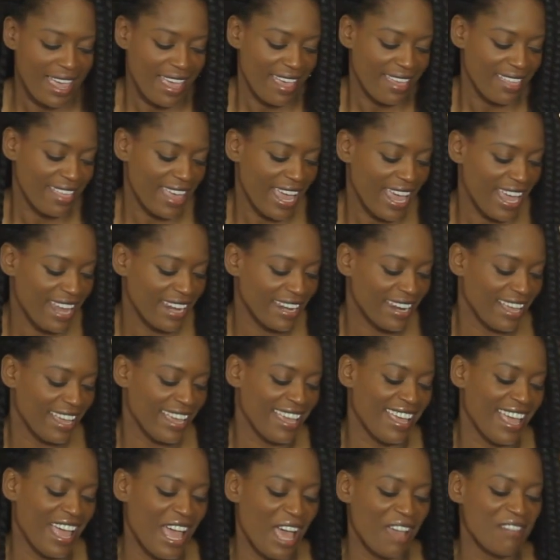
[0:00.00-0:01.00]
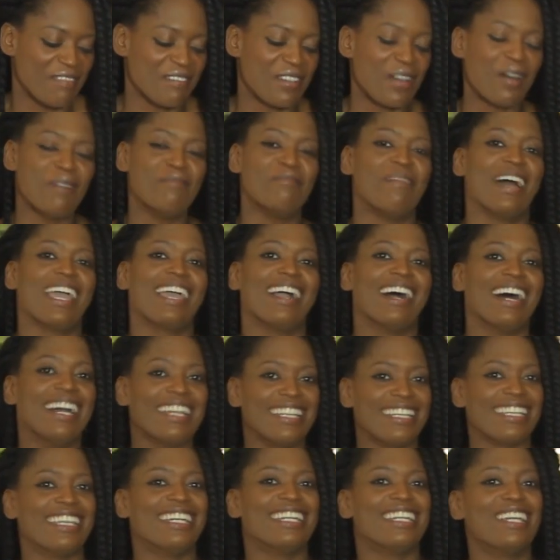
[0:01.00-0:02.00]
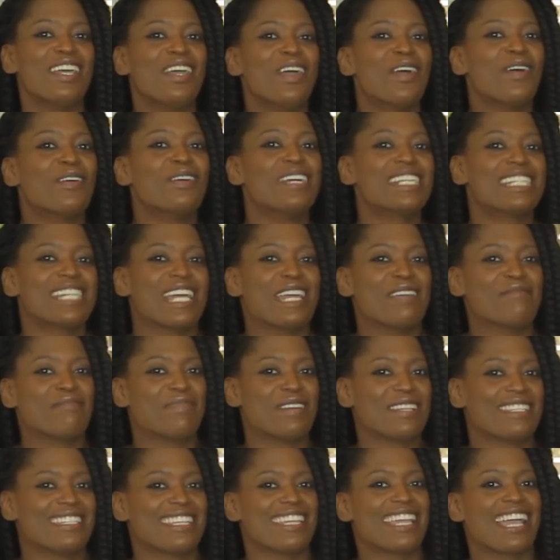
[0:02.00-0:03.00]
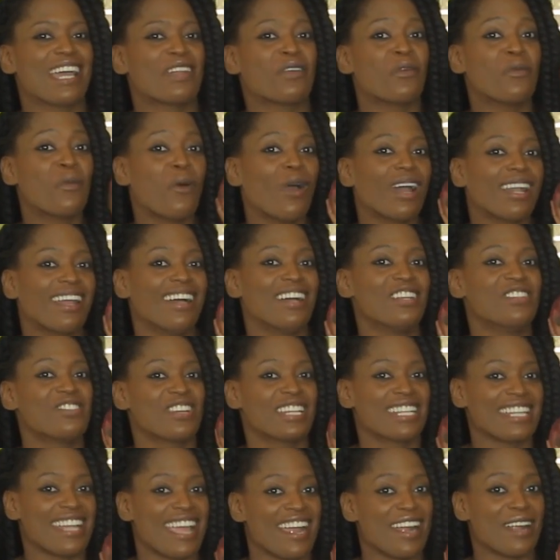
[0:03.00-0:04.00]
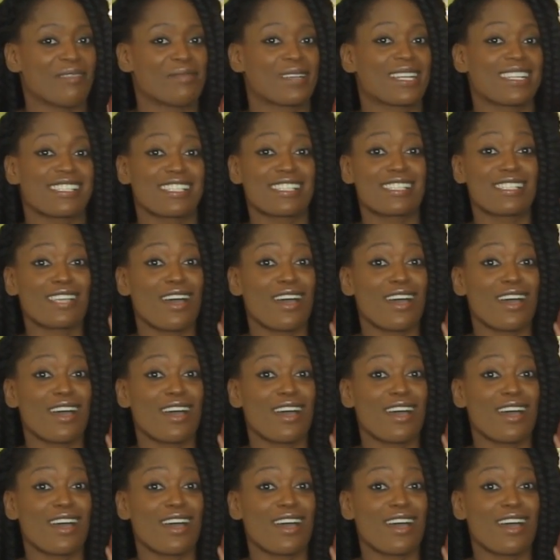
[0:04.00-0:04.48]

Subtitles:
Then I've got my onion, which I'm putting at 100 naira because it's